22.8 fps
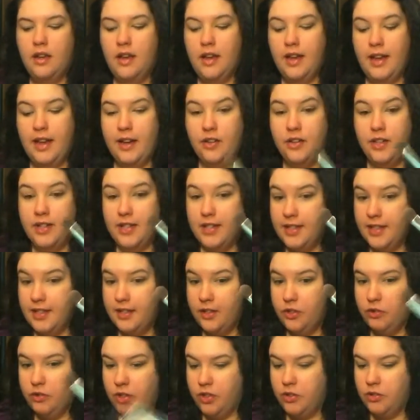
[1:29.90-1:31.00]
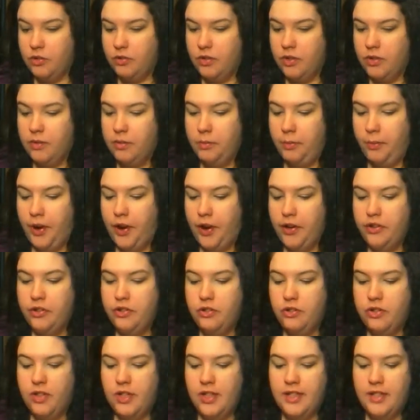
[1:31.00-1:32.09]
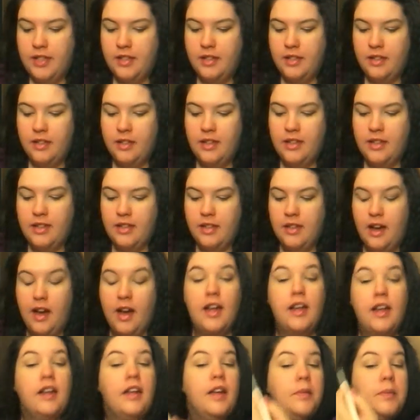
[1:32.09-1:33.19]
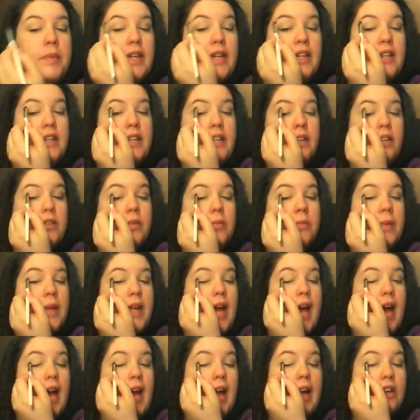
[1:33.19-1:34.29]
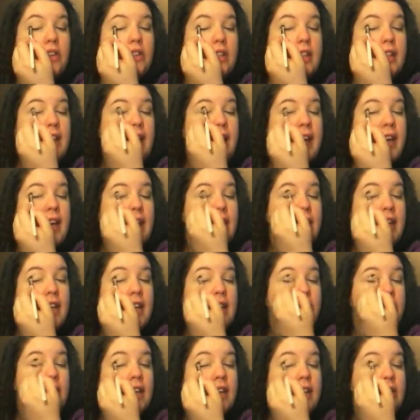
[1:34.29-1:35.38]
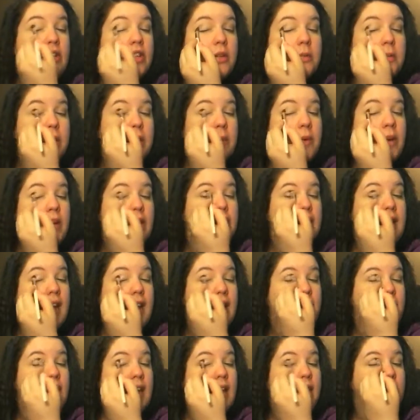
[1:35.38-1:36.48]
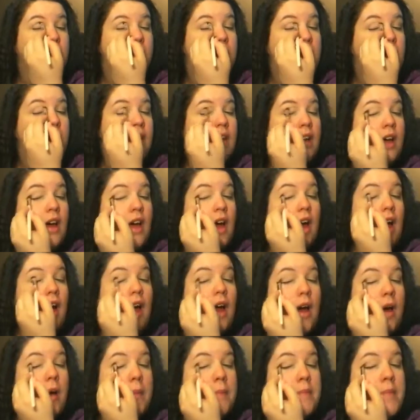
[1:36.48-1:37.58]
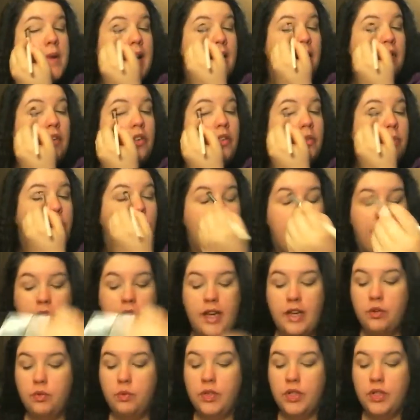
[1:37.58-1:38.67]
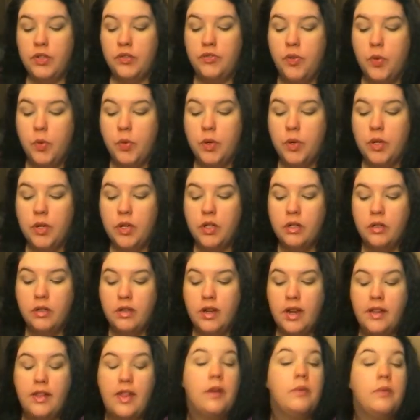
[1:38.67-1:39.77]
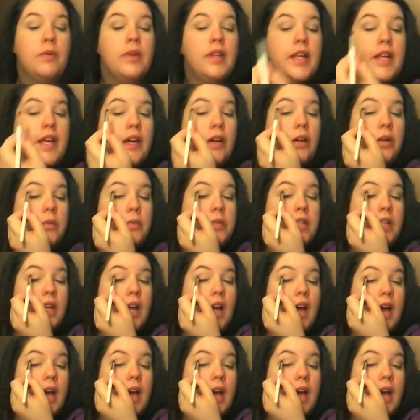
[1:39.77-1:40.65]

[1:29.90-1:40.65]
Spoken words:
And actually, this is a drugstore brush. It's not a big deal, but I actually like it. It took me a while to like it, but I learned what each one's for, and that really helped.